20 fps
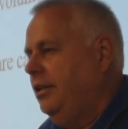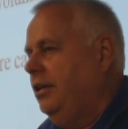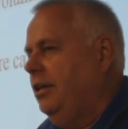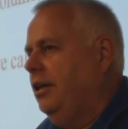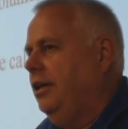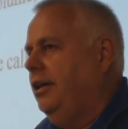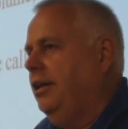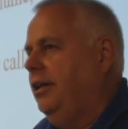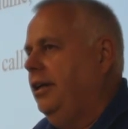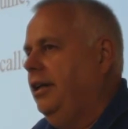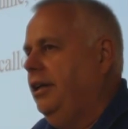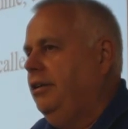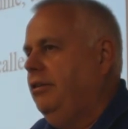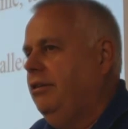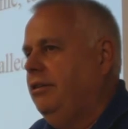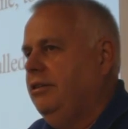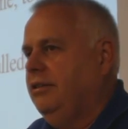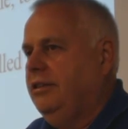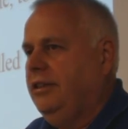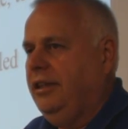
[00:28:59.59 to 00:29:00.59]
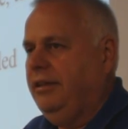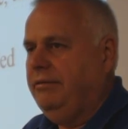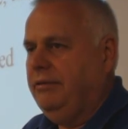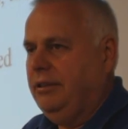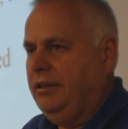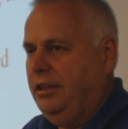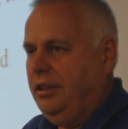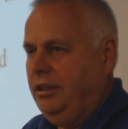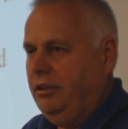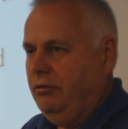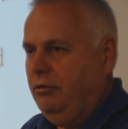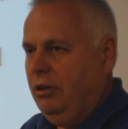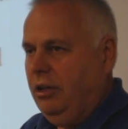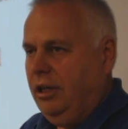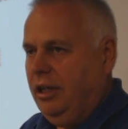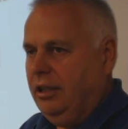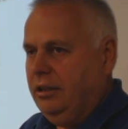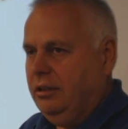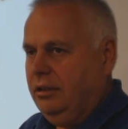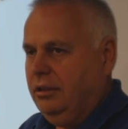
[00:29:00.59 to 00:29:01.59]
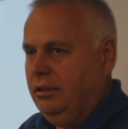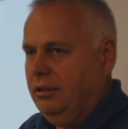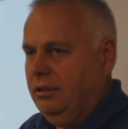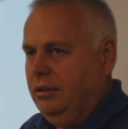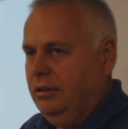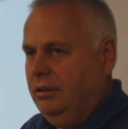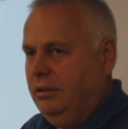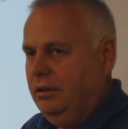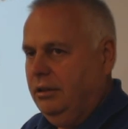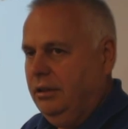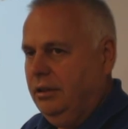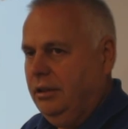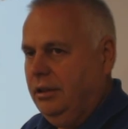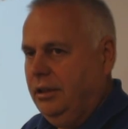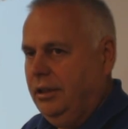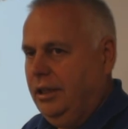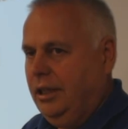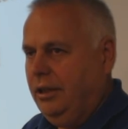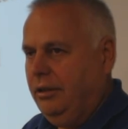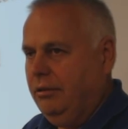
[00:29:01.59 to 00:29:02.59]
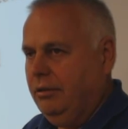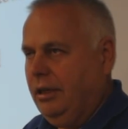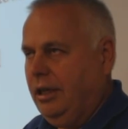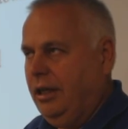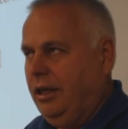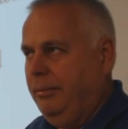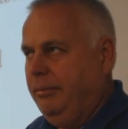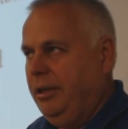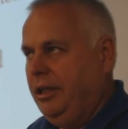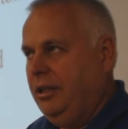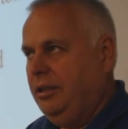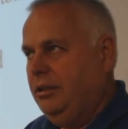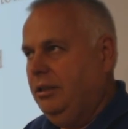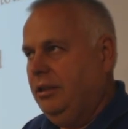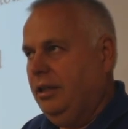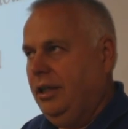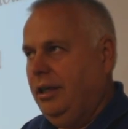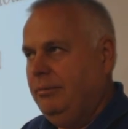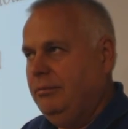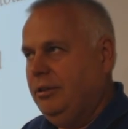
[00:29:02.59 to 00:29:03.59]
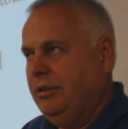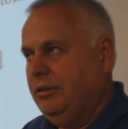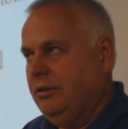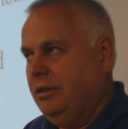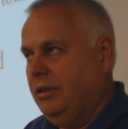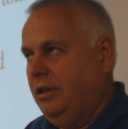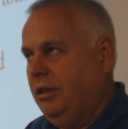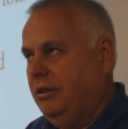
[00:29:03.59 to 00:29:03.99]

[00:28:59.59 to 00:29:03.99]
117 watts. Now, how many times does